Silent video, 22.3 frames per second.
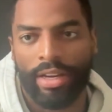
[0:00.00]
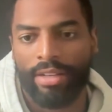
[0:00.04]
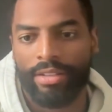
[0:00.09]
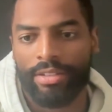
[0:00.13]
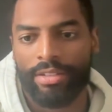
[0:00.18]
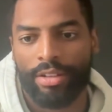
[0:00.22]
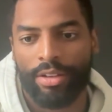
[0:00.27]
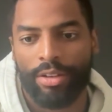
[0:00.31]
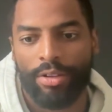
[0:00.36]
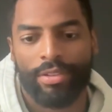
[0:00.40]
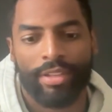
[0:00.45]

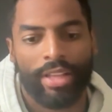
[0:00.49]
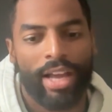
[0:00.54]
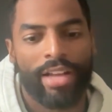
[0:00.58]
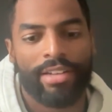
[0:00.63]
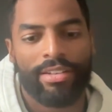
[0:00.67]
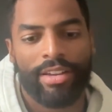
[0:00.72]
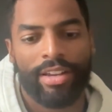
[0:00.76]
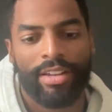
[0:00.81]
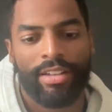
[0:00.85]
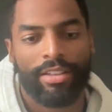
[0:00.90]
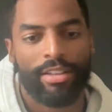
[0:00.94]
And so
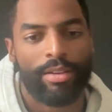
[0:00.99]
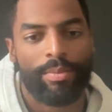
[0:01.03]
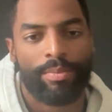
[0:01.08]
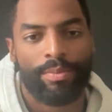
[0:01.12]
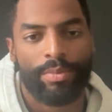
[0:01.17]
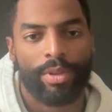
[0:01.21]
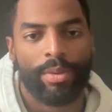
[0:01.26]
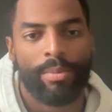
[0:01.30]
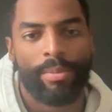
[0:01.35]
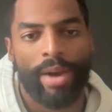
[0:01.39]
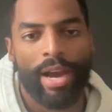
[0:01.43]
that's like the
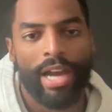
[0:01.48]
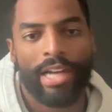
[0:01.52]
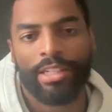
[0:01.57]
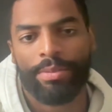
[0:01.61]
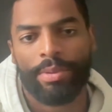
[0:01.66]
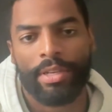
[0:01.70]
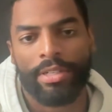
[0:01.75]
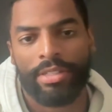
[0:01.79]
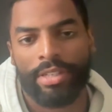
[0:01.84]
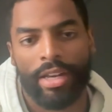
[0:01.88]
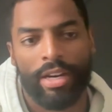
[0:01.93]
mind
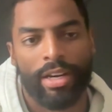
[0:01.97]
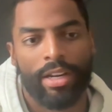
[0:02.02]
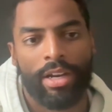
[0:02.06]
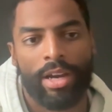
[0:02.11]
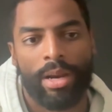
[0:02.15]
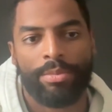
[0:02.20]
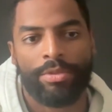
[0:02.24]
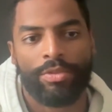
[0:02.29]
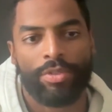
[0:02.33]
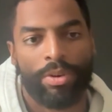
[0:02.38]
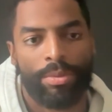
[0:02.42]
space that it
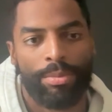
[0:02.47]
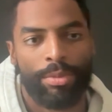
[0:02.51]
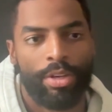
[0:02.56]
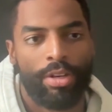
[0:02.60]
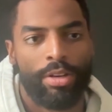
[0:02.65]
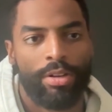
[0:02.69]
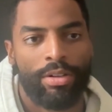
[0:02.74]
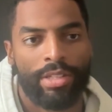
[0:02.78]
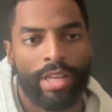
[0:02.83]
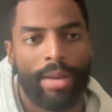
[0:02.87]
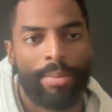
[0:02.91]
comes from,
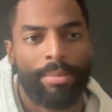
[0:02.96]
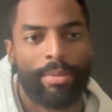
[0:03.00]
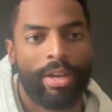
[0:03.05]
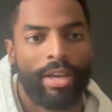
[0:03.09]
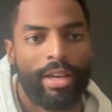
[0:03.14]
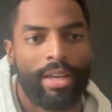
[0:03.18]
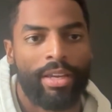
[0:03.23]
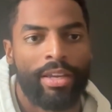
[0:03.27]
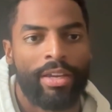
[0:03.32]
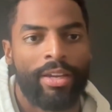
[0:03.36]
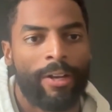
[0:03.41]
is I'm
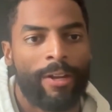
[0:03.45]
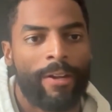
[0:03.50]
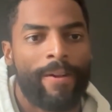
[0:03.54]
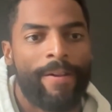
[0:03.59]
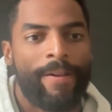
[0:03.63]
like,